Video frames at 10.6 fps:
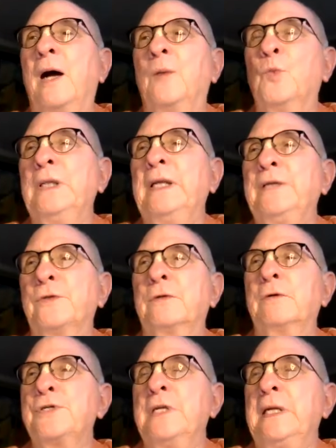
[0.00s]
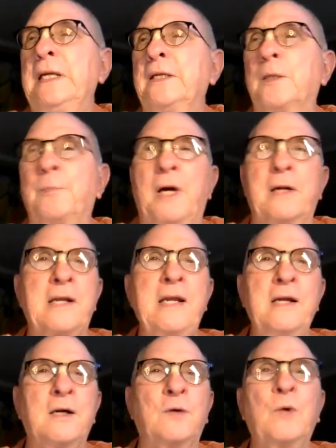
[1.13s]
relate to Krishna in a
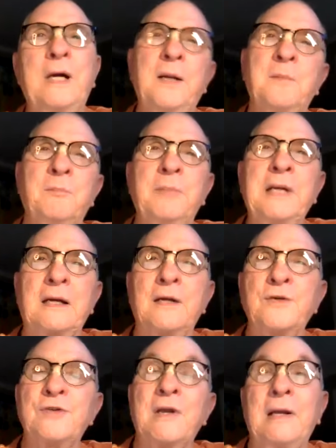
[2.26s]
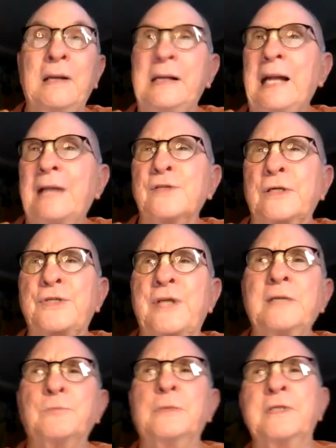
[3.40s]
parakiya way, because it adds
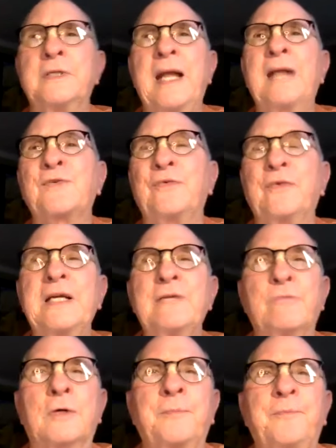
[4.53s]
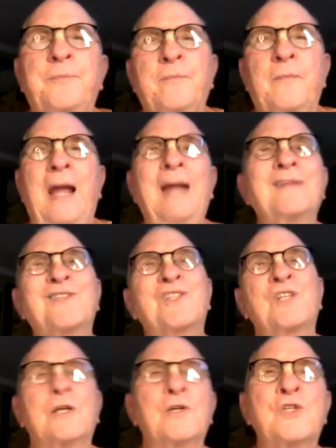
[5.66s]
excitement, it adds flavor, adds
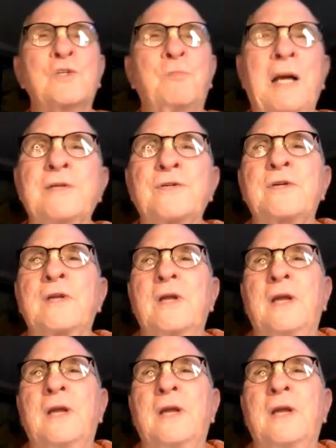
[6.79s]
spice